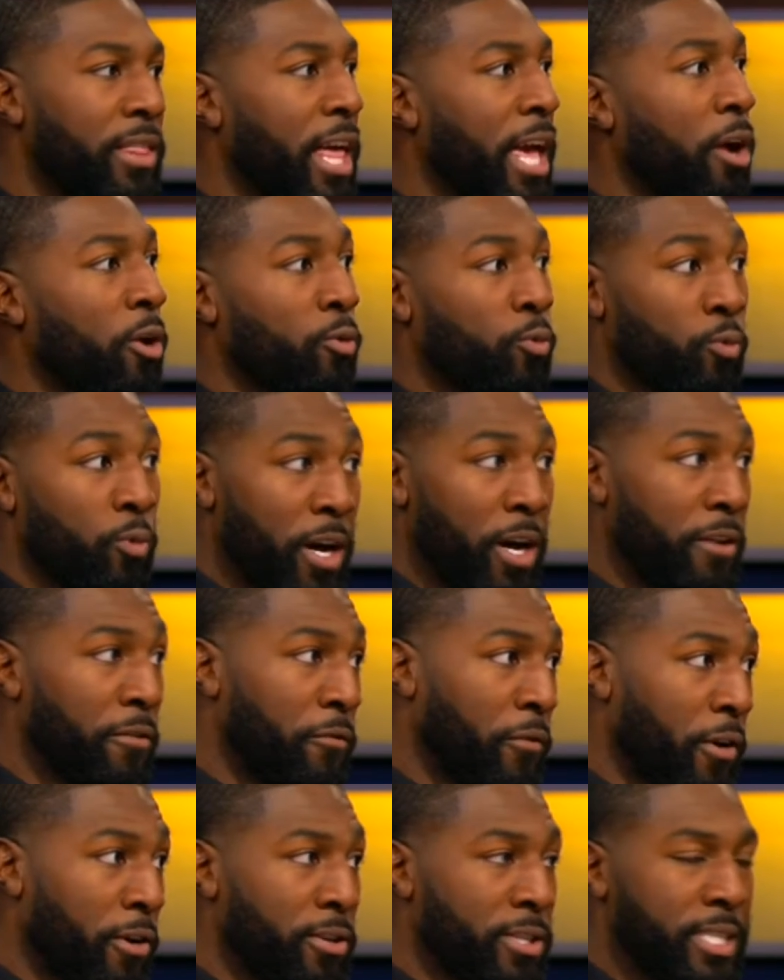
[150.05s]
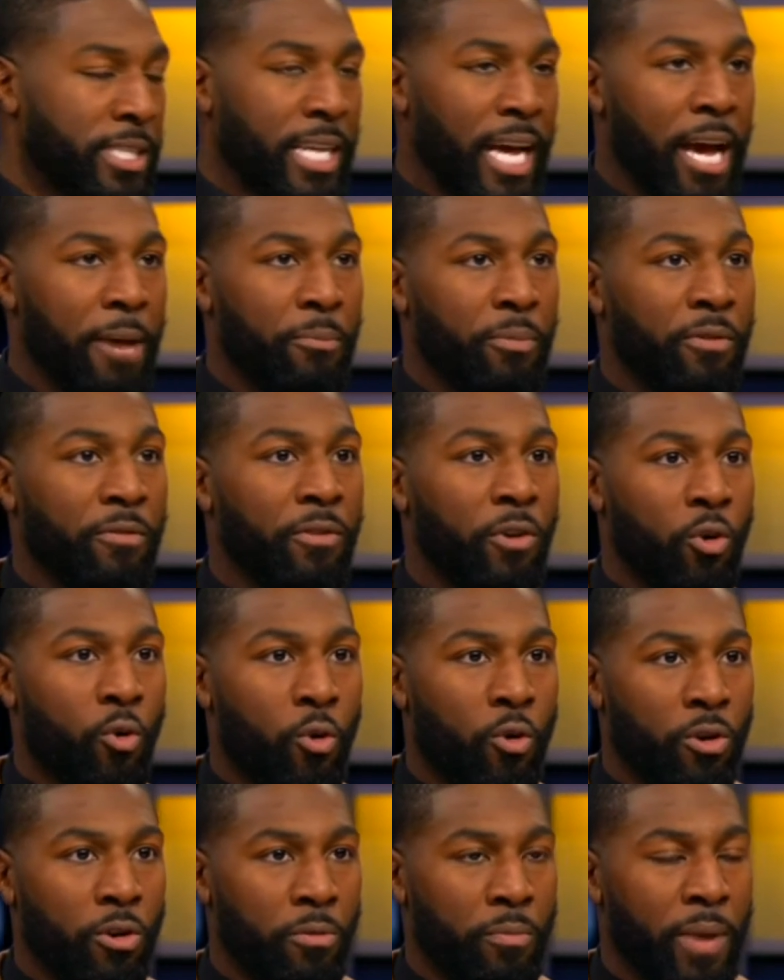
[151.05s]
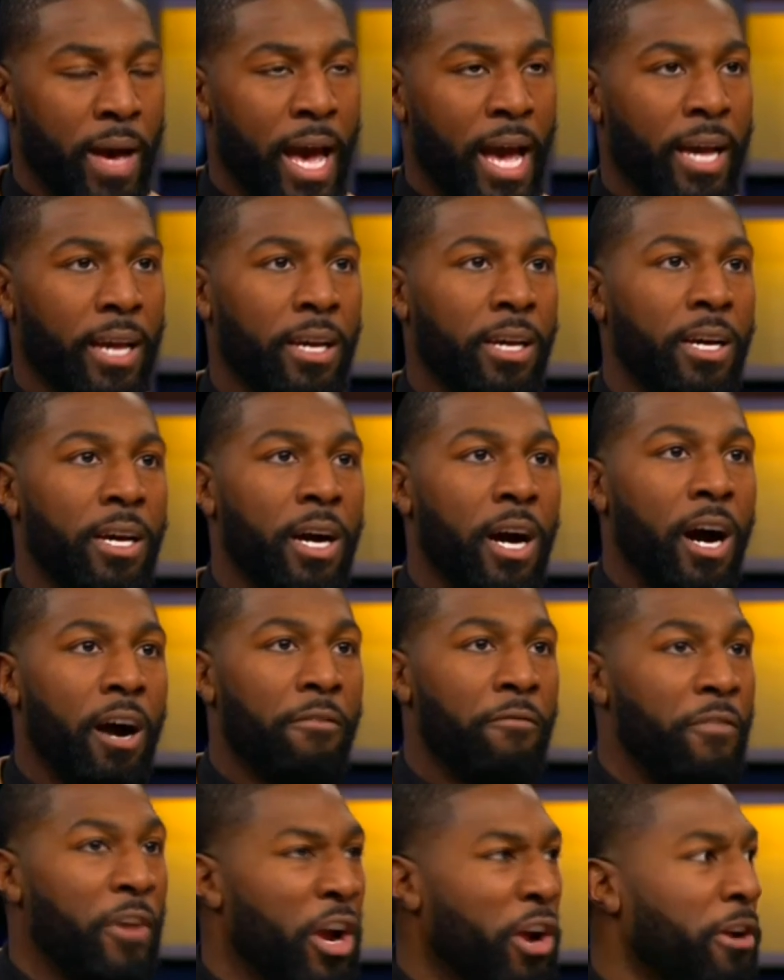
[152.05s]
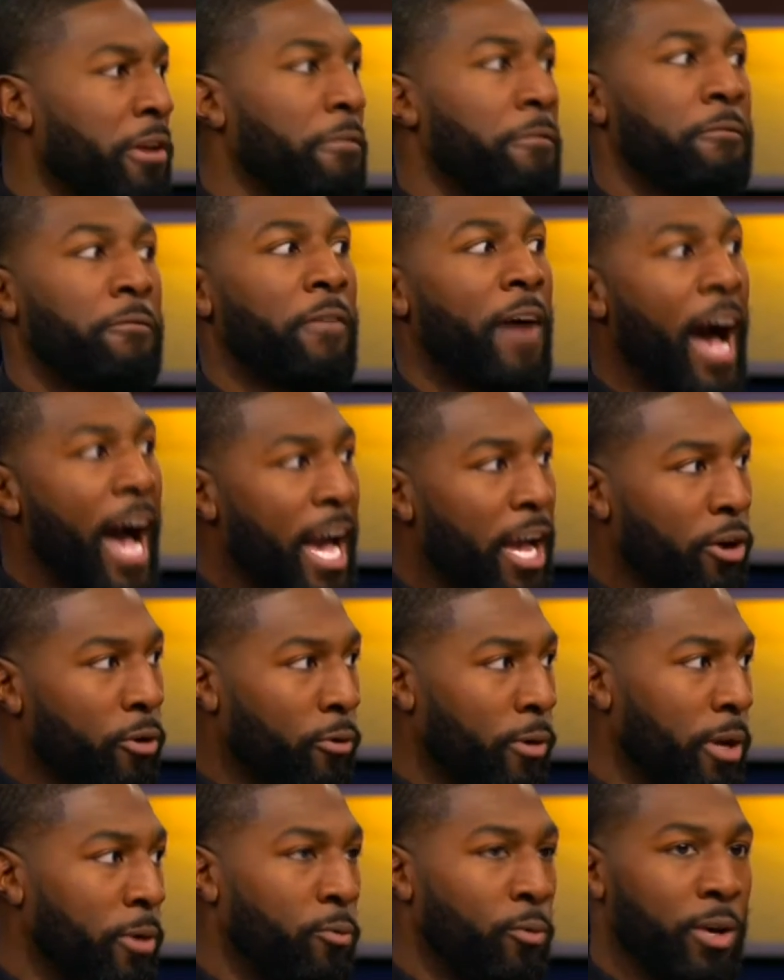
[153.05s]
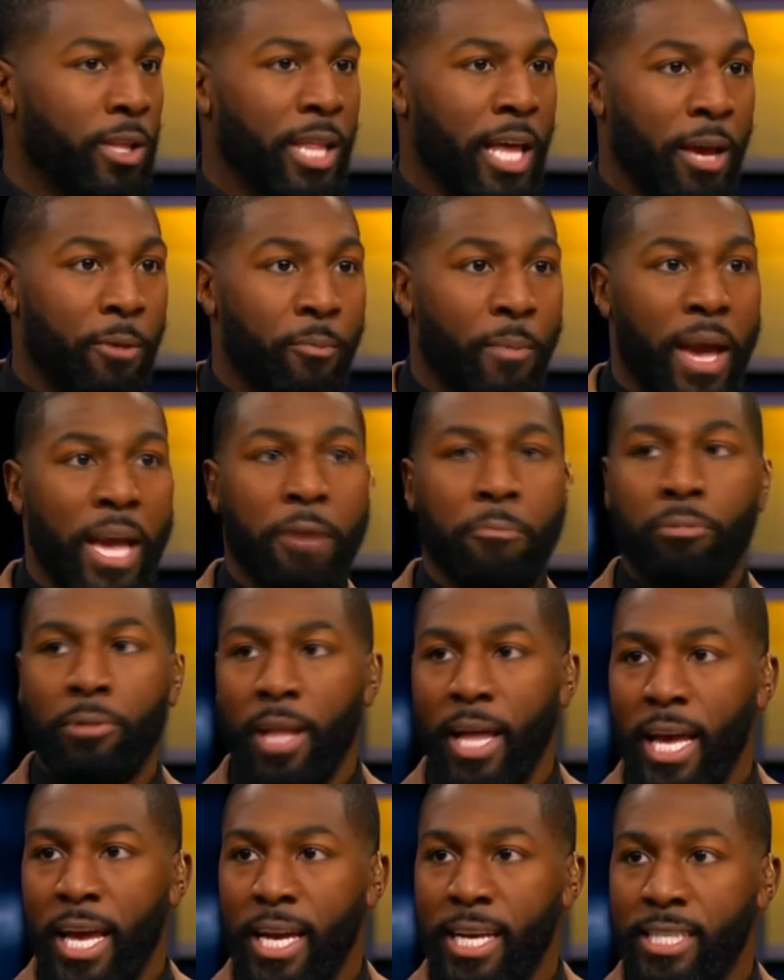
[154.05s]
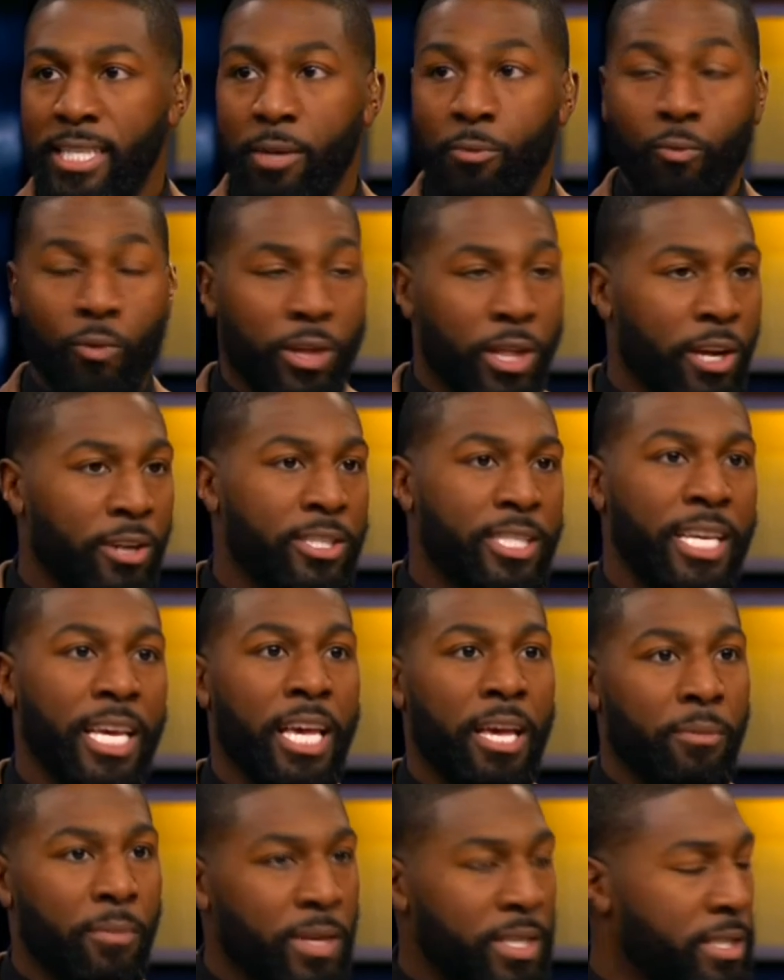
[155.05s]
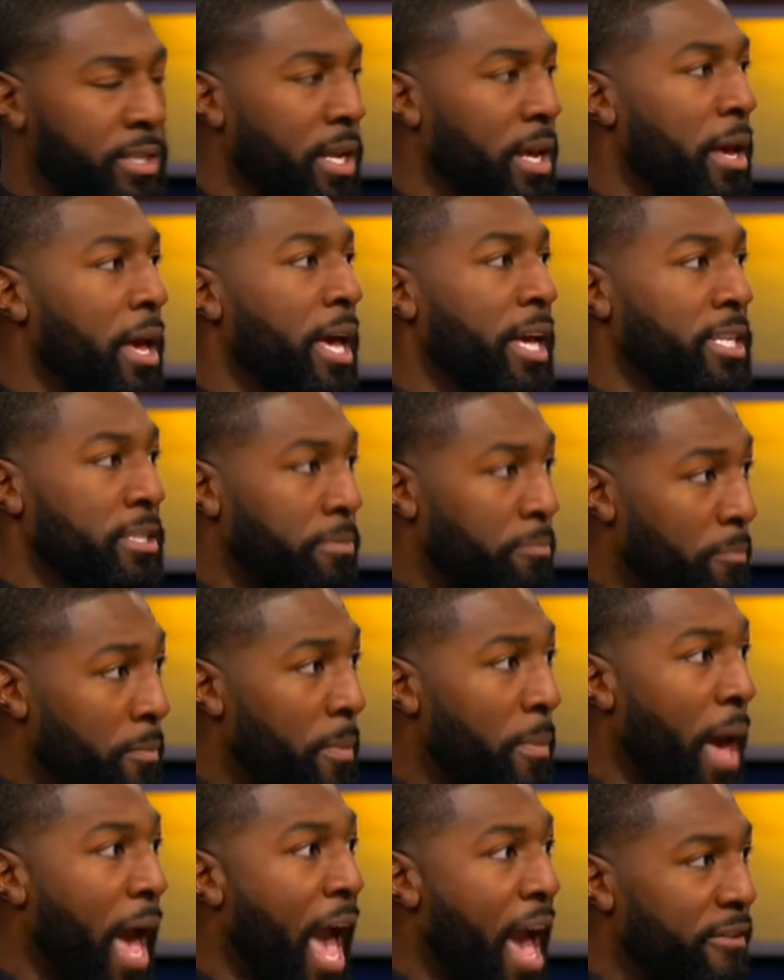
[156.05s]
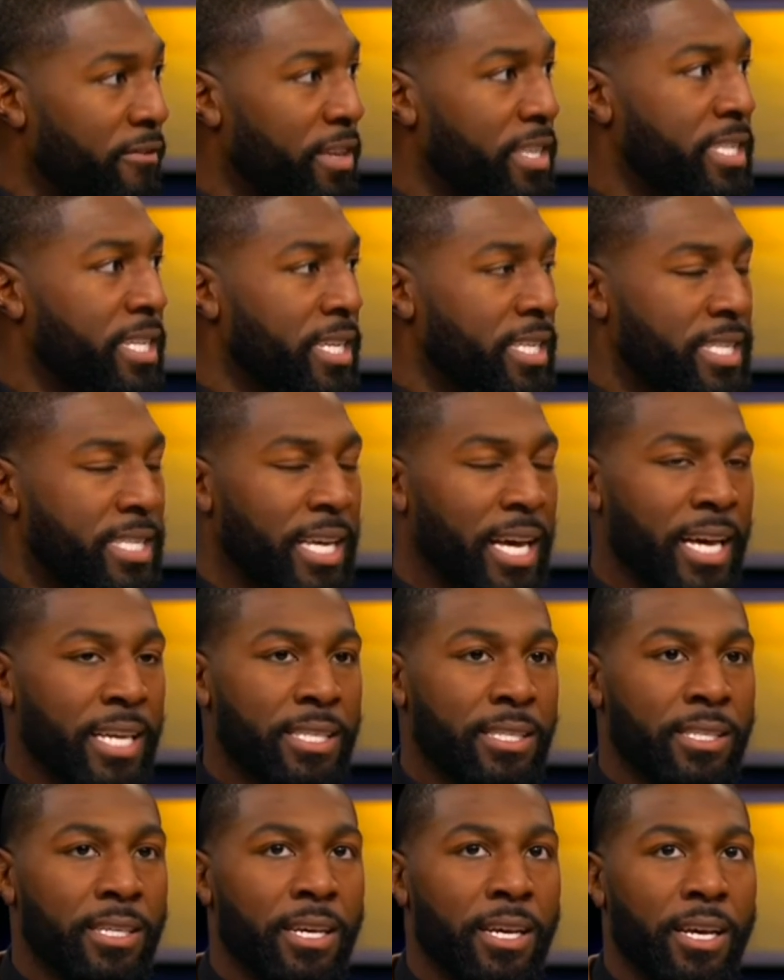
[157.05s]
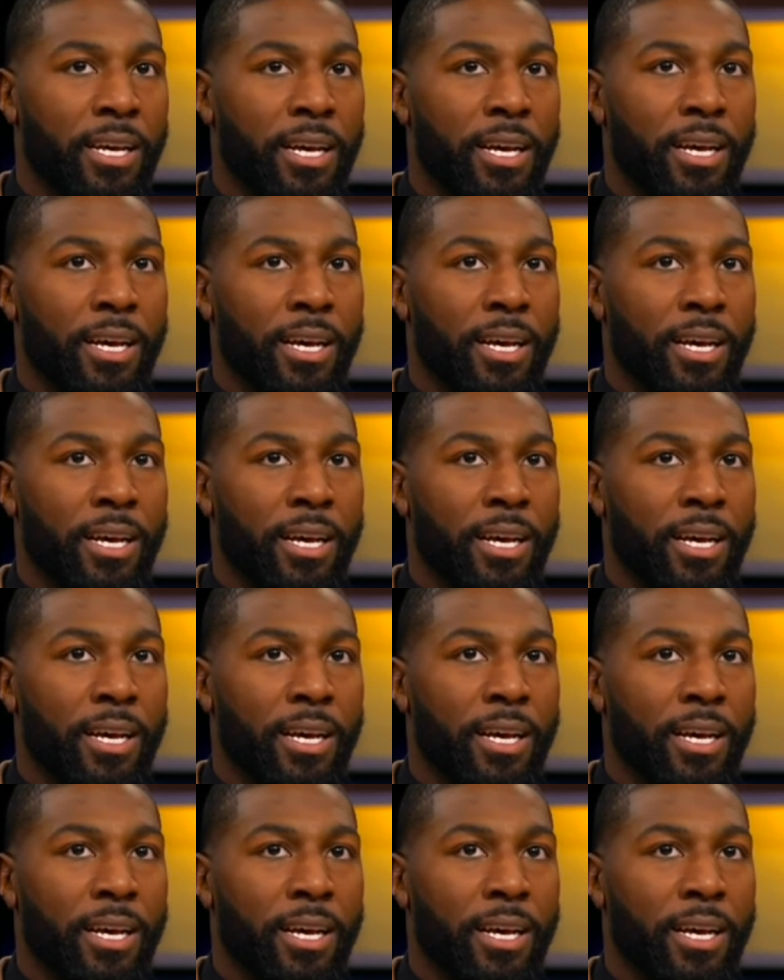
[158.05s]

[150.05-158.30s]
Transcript: They are run first type of a quarterback, a very fiery when they make plays and when their team is is having success.